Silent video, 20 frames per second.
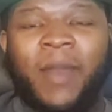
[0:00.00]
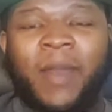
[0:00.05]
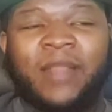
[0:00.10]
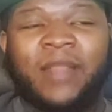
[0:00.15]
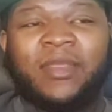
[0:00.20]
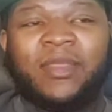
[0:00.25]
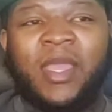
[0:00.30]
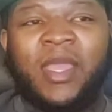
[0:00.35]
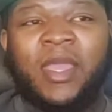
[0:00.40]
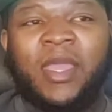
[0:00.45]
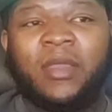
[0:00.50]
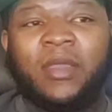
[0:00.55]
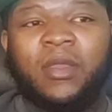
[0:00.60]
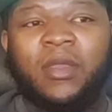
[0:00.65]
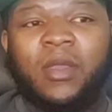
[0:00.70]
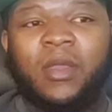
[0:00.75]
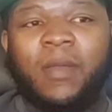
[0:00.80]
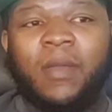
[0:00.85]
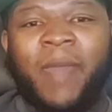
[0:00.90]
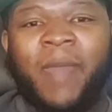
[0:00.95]
But I think
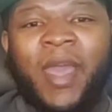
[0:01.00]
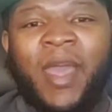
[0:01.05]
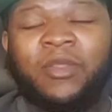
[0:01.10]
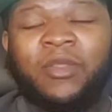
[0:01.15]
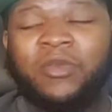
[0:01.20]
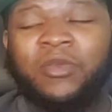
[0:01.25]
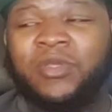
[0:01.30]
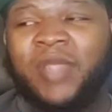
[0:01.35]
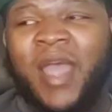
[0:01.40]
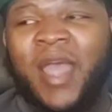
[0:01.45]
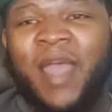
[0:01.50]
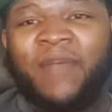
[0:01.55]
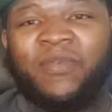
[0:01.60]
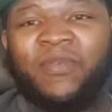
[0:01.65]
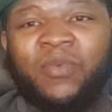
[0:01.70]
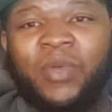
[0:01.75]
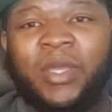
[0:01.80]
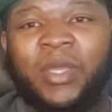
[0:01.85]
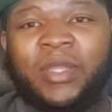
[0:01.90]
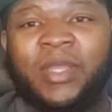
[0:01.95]
Matthew
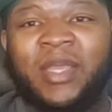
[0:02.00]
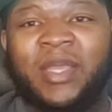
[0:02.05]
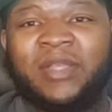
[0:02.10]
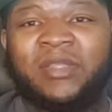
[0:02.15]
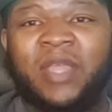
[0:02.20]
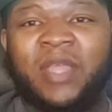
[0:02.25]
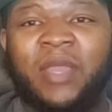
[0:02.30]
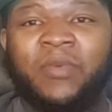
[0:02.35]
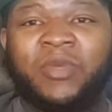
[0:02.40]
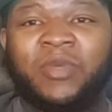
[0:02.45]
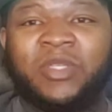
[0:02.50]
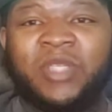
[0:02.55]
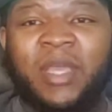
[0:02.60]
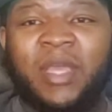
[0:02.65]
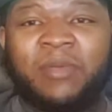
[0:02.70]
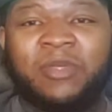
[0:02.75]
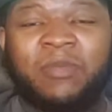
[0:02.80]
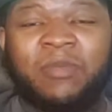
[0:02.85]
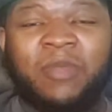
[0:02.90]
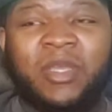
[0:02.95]
Stafford will get that same
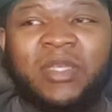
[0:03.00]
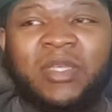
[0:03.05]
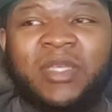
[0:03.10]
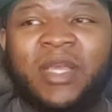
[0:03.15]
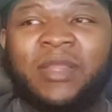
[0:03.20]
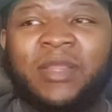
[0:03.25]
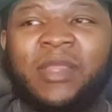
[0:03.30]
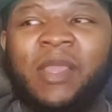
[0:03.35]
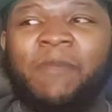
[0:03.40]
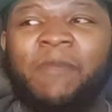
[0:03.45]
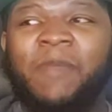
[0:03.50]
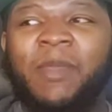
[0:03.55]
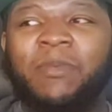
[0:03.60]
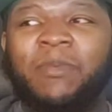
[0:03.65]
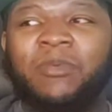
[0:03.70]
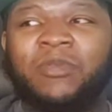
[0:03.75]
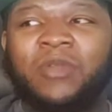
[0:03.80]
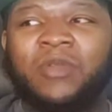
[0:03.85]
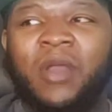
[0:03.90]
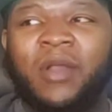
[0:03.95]
reception because I think
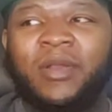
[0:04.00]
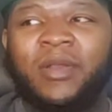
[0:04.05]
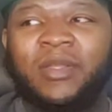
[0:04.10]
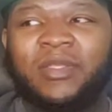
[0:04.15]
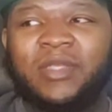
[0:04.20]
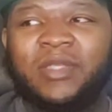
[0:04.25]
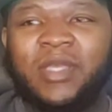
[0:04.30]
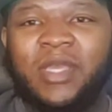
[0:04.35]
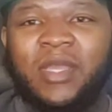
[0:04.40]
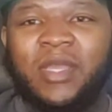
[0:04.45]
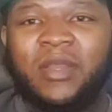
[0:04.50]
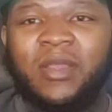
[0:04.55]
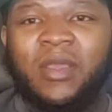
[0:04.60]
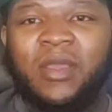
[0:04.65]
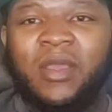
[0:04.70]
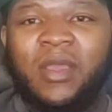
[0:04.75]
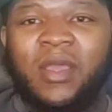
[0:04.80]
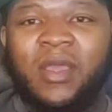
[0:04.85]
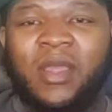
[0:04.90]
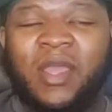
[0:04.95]
people are starting to see it.
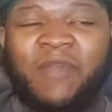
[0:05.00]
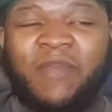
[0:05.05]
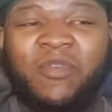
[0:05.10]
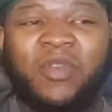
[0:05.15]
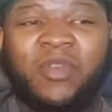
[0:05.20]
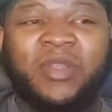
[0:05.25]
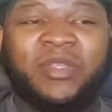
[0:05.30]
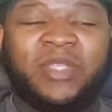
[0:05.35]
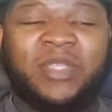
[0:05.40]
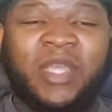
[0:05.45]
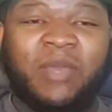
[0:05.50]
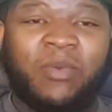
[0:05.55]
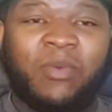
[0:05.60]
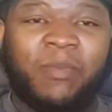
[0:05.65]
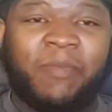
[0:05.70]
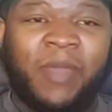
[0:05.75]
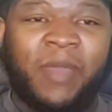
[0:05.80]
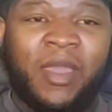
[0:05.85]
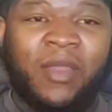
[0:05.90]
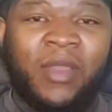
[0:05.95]
If you didn't see it
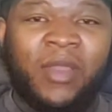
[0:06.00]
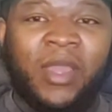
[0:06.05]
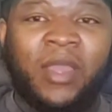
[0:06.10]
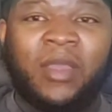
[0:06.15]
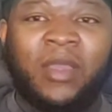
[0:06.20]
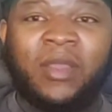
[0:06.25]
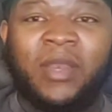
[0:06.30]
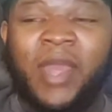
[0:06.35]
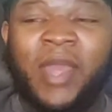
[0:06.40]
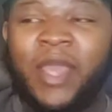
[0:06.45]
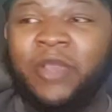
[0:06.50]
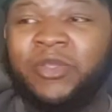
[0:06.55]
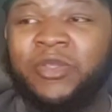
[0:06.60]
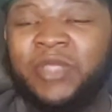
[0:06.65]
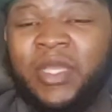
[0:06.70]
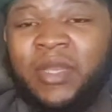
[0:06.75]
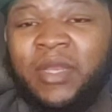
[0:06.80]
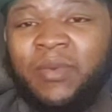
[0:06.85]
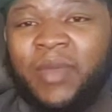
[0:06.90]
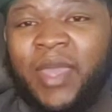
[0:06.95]
with Barry, now you've
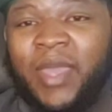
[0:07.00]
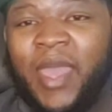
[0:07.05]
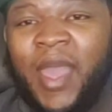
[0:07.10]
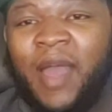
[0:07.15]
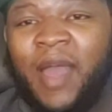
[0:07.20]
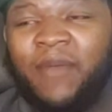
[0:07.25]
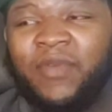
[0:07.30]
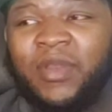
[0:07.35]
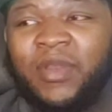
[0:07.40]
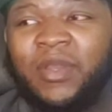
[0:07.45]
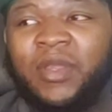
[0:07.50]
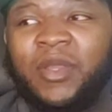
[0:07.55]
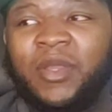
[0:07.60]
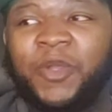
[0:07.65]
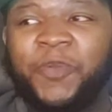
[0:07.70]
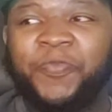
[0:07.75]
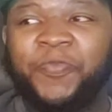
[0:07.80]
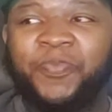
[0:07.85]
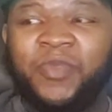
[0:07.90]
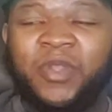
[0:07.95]
seen it with Calvin.
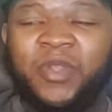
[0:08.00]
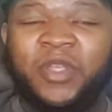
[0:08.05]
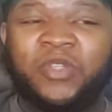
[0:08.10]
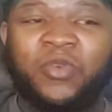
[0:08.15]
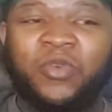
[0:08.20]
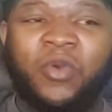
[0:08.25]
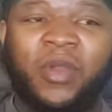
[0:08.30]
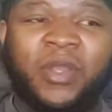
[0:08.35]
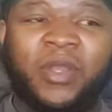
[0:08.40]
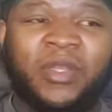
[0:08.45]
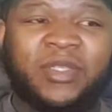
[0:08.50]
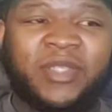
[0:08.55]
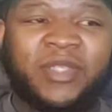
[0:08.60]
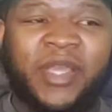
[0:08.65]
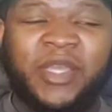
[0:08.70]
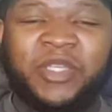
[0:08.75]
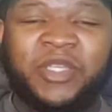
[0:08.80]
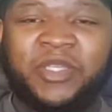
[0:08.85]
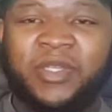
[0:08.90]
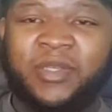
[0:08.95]
This
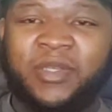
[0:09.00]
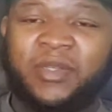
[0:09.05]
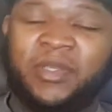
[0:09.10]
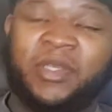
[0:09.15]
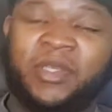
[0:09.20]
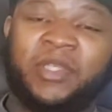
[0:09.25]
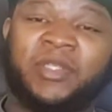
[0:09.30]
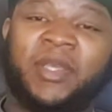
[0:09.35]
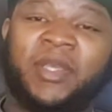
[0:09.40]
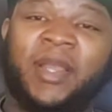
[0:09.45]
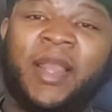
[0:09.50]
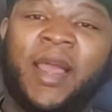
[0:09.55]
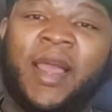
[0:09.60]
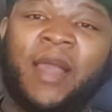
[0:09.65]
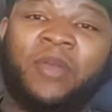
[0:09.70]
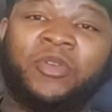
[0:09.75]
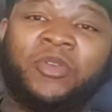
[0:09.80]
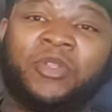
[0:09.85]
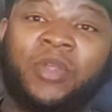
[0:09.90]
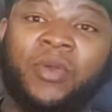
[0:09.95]
organization is a
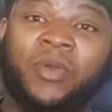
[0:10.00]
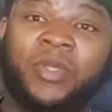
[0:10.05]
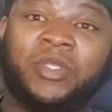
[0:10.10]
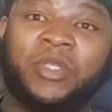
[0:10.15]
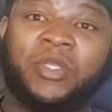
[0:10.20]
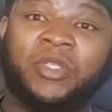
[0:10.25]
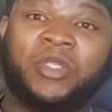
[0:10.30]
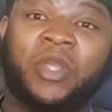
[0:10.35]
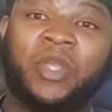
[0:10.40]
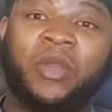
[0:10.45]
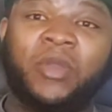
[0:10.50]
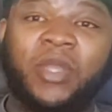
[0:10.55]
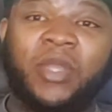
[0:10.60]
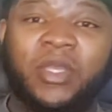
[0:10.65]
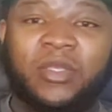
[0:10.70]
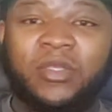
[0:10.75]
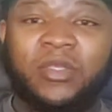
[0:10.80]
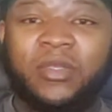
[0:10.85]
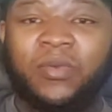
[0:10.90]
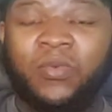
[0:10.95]
clown show. It's a
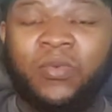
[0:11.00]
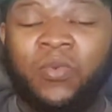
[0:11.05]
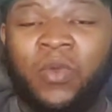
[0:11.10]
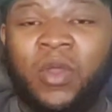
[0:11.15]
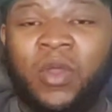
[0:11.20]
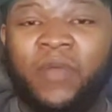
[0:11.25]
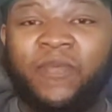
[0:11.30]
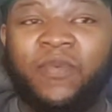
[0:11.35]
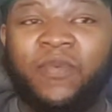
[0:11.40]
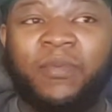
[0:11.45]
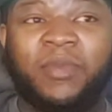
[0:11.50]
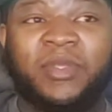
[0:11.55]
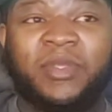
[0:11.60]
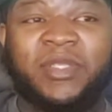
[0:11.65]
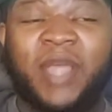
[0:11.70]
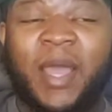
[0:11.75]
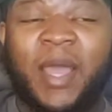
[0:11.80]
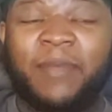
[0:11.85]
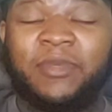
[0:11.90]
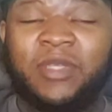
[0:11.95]
circus run from the
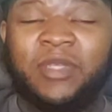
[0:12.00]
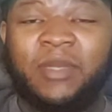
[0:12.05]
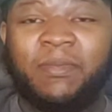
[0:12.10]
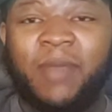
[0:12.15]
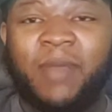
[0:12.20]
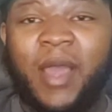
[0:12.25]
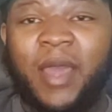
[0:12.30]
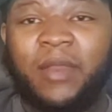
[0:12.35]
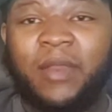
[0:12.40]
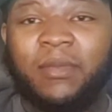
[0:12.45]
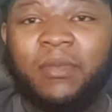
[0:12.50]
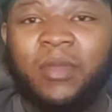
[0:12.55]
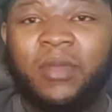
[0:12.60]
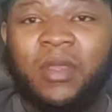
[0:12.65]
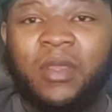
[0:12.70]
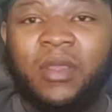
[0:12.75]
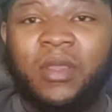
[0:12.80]
top to the bottom.